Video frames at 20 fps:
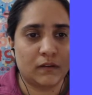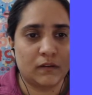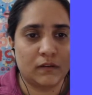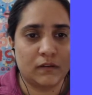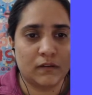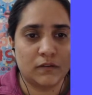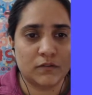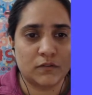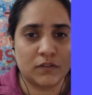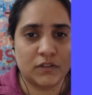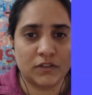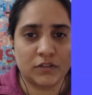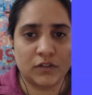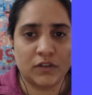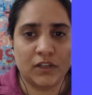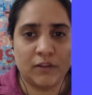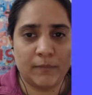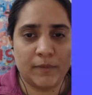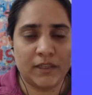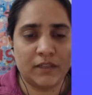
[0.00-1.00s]
So this should
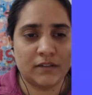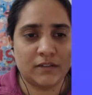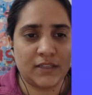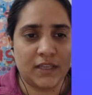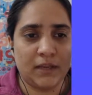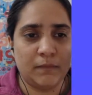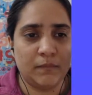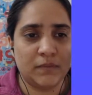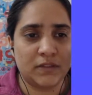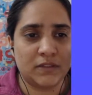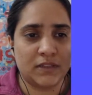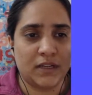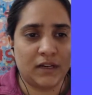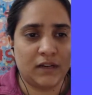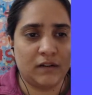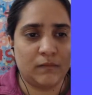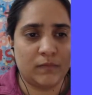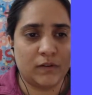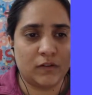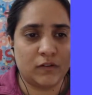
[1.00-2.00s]
give me the same
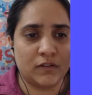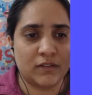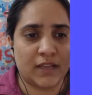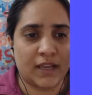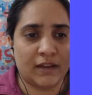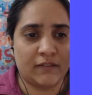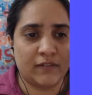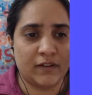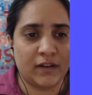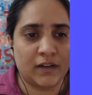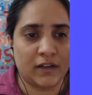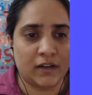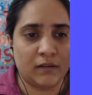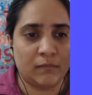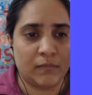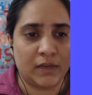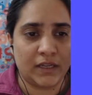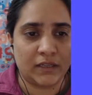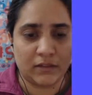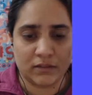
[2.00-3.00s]
result because I haven't done
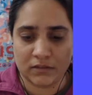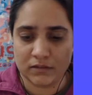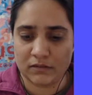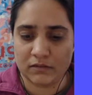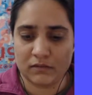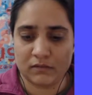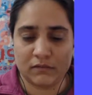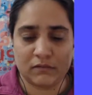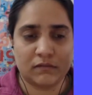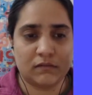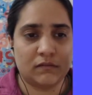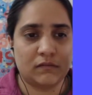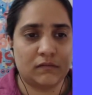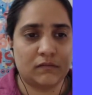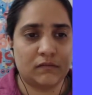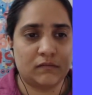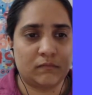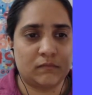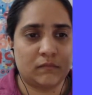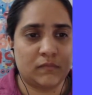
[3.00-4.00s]
much.
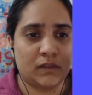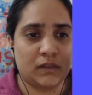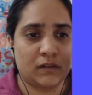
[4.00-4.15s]
But